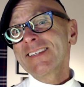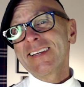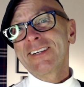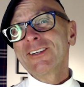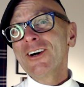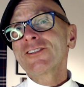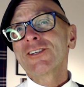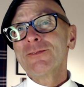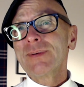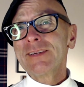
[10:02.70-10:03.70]
it could
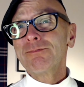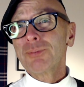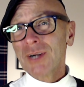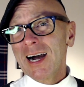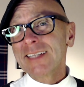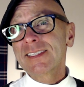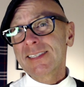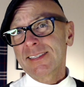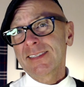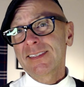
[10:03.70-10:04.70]
also be
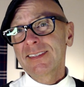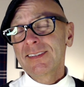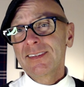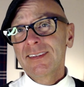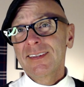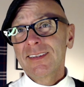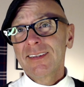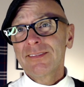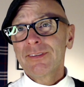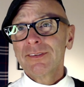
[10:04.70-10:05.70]
brats.
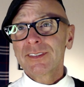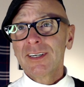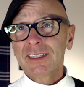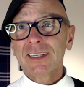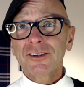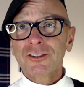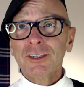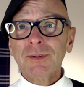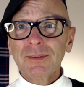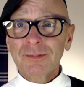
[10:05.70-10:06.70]
If we were talking
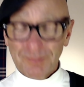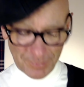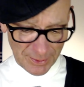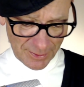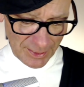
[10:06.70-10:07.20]
German, but they